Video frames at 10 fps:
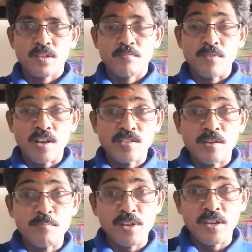If last
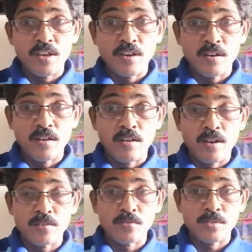company
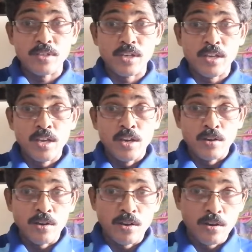last society,
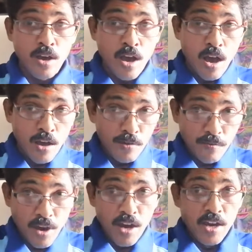
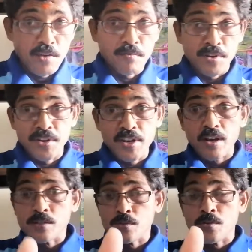if India
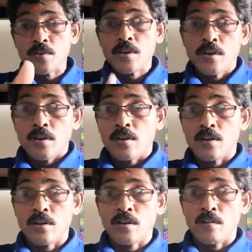also
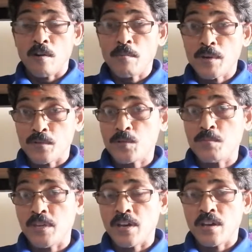government use
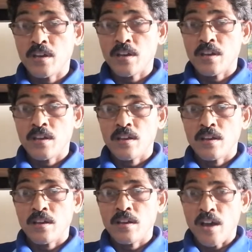me,
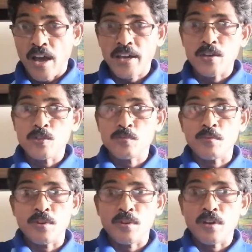I can
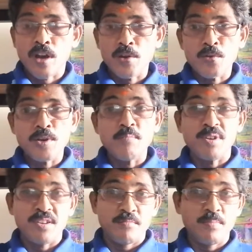useful. I don't need
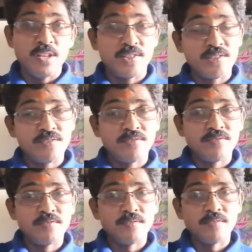money, please,
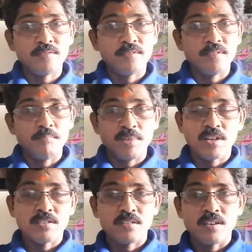
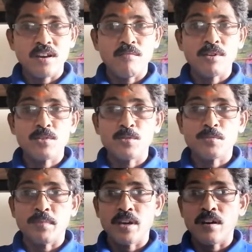because I want to use
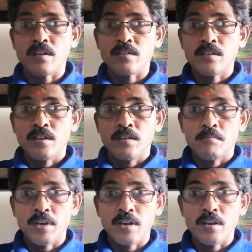my heart,
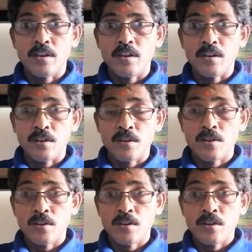my
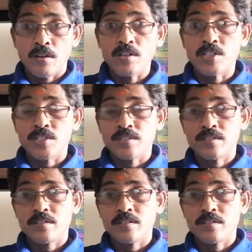honest.